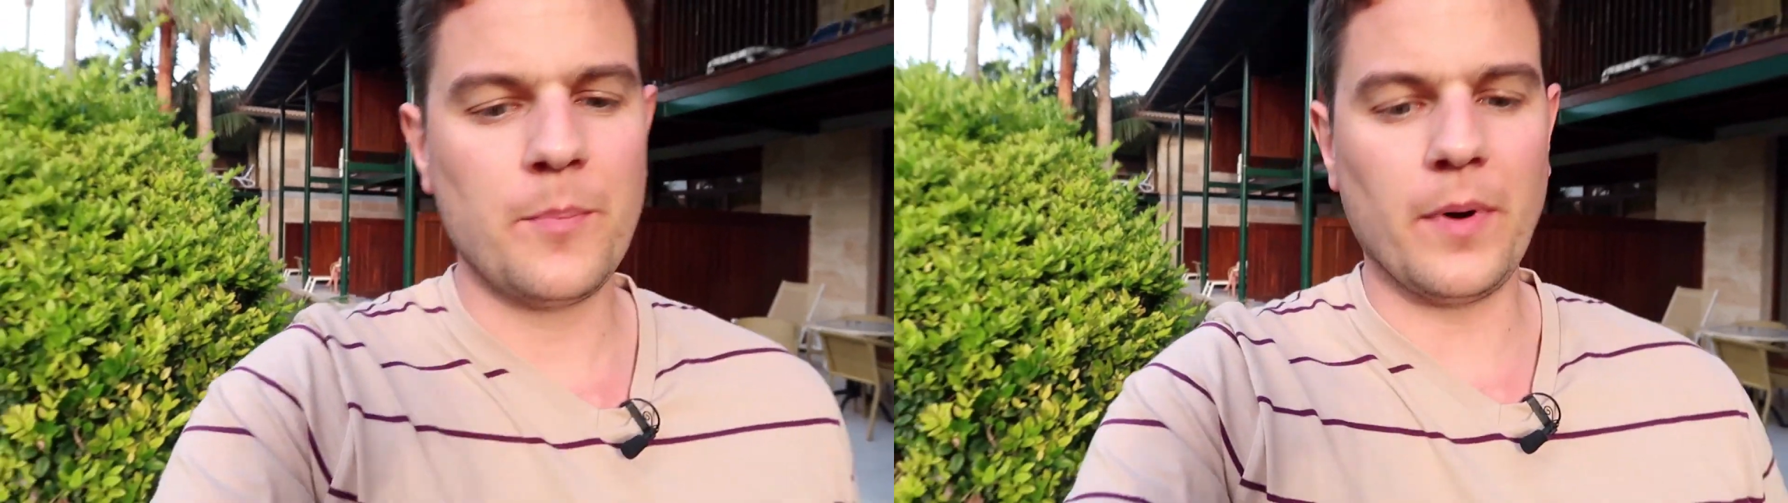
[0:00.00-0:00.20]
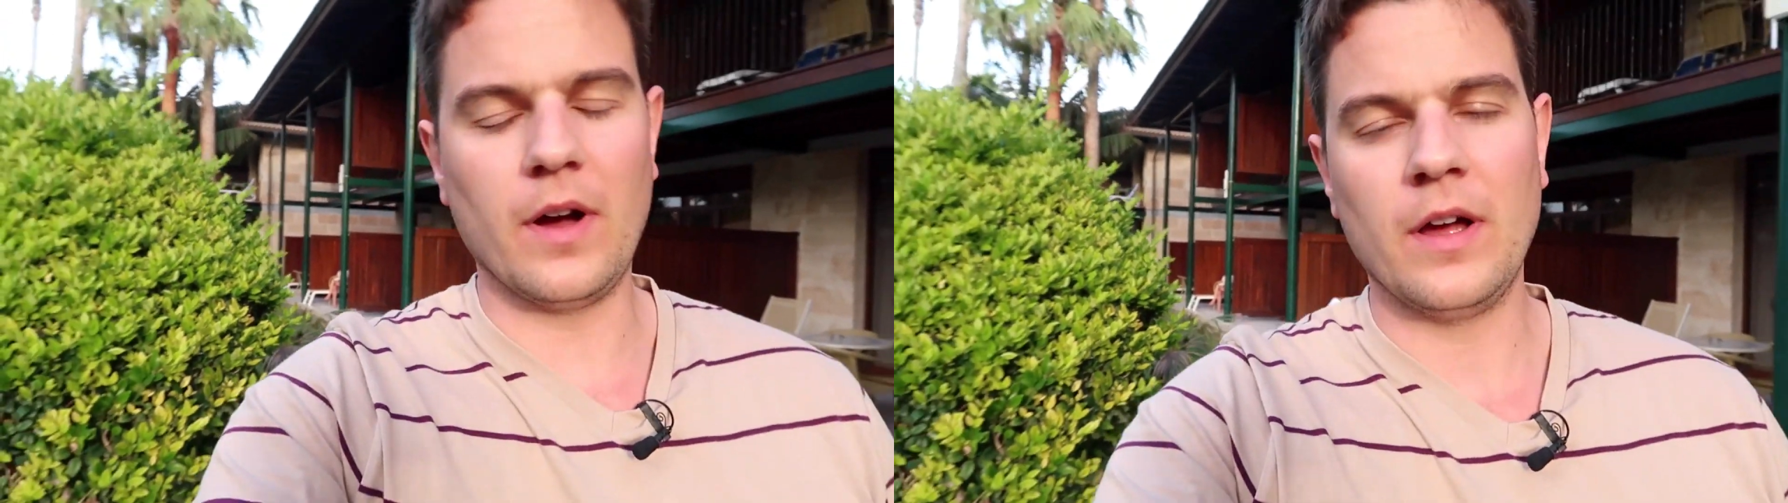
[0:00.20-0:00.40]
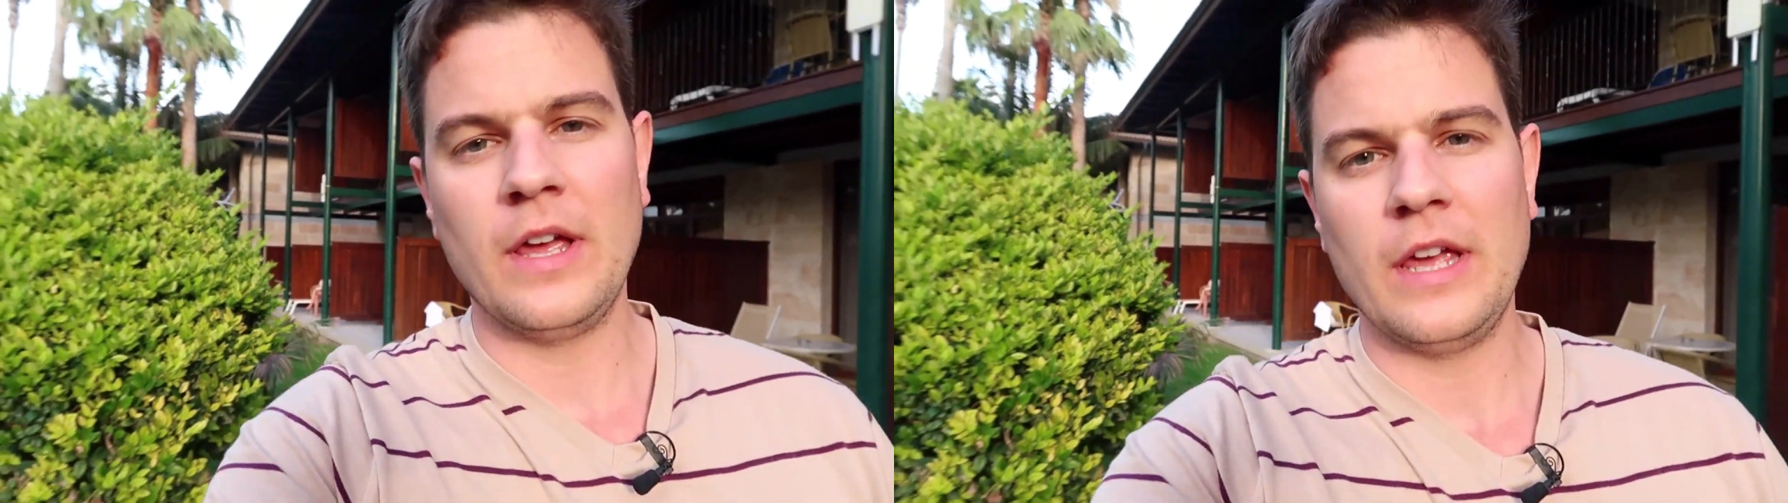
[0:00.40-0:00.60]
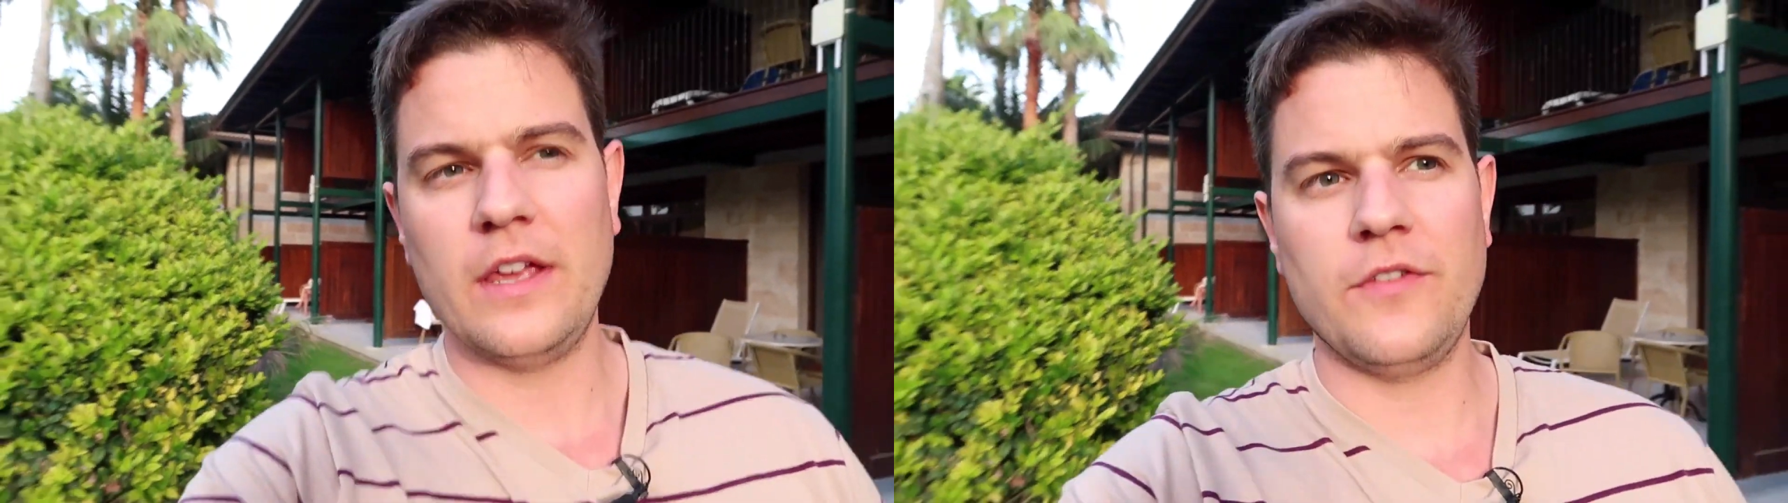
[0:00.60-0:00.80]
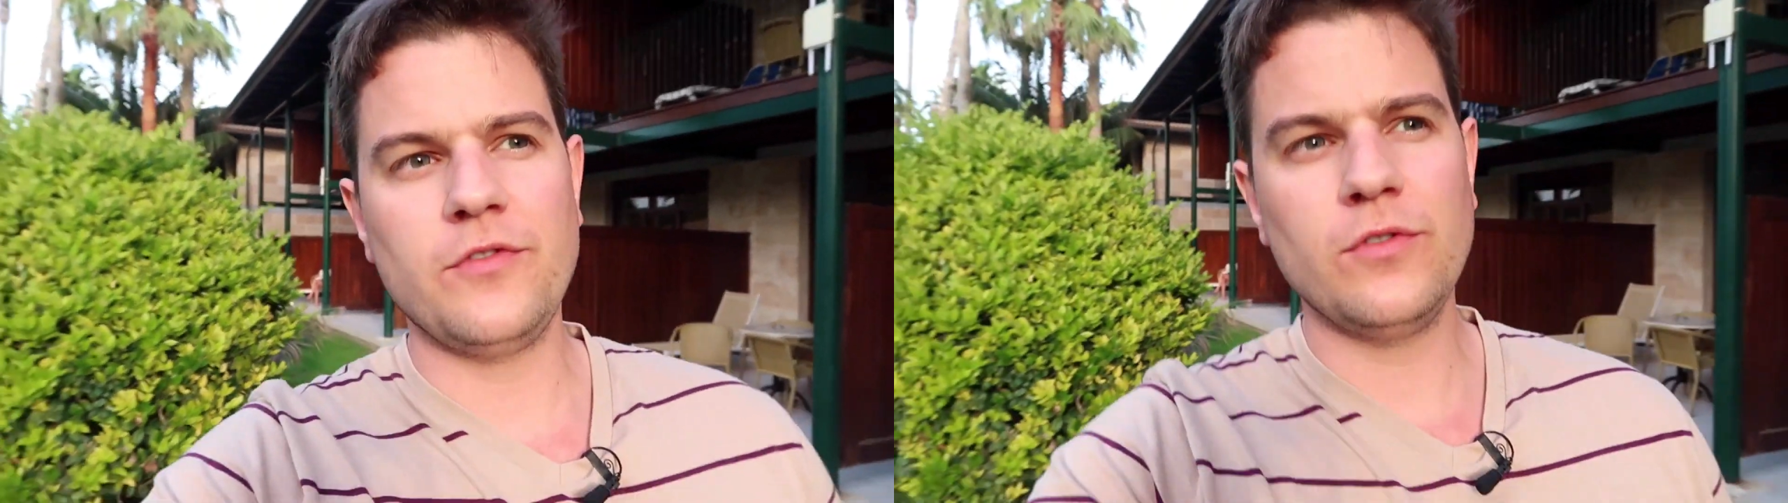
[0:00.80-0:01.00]
But
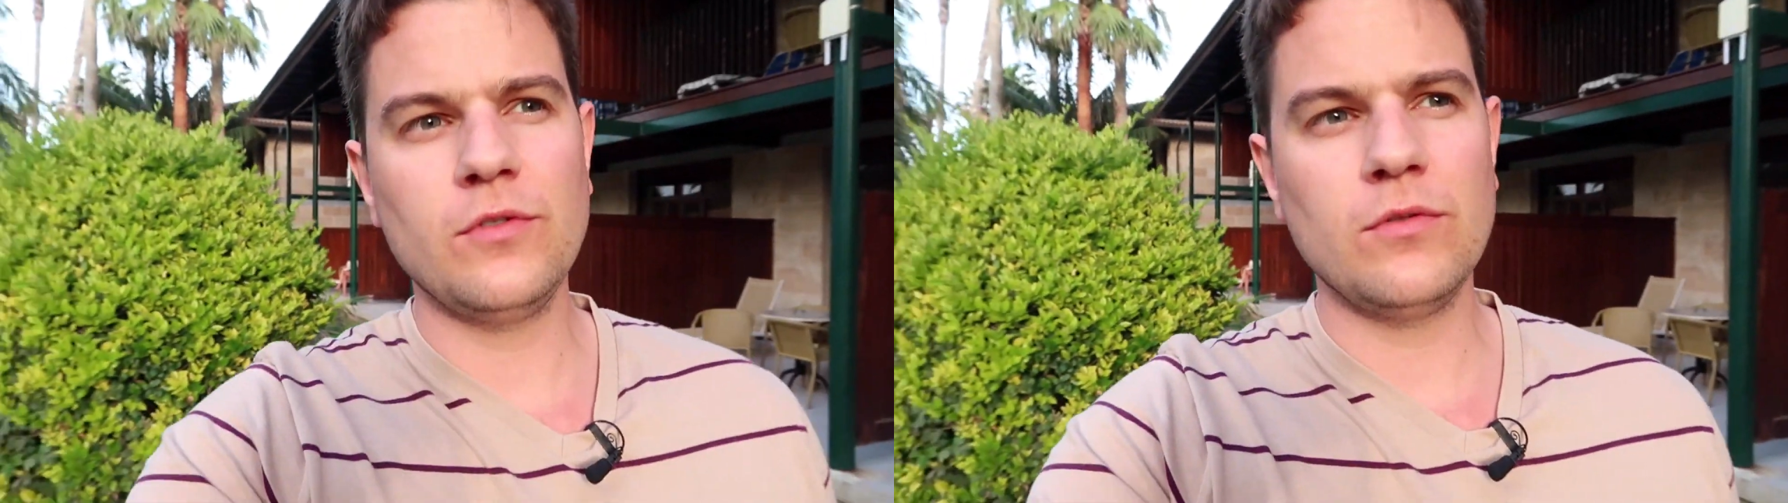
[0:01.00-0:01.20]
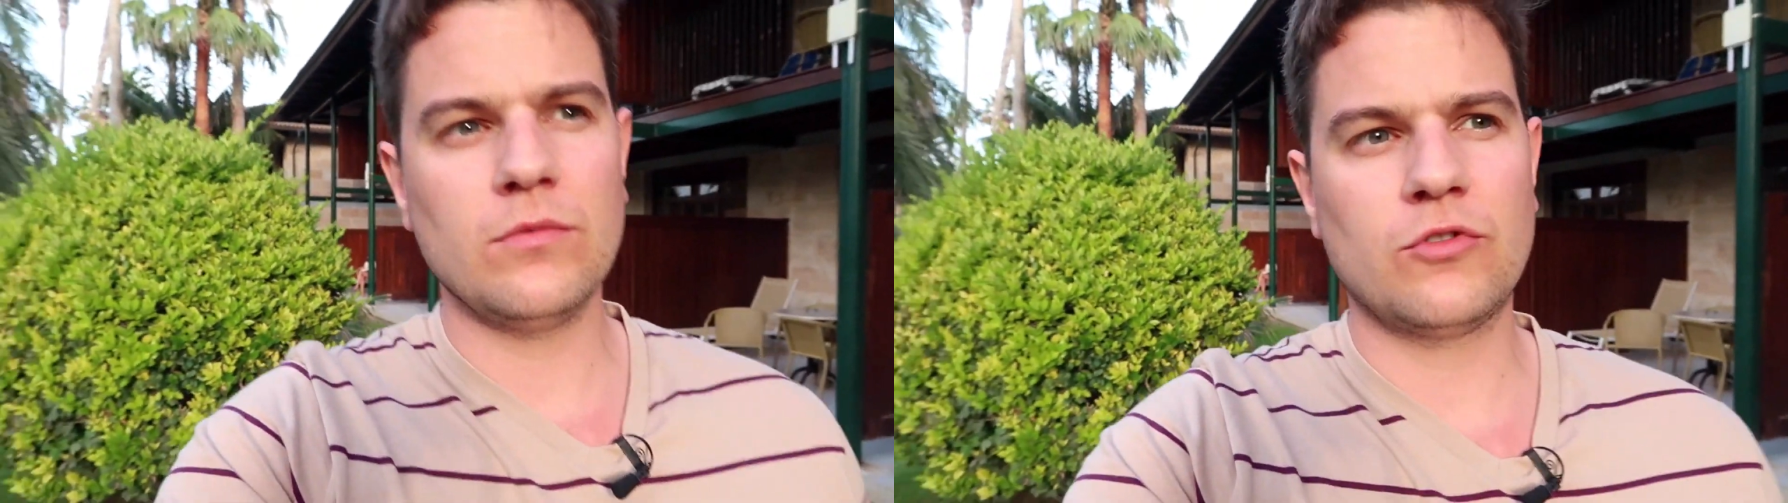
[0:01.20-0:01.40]
if you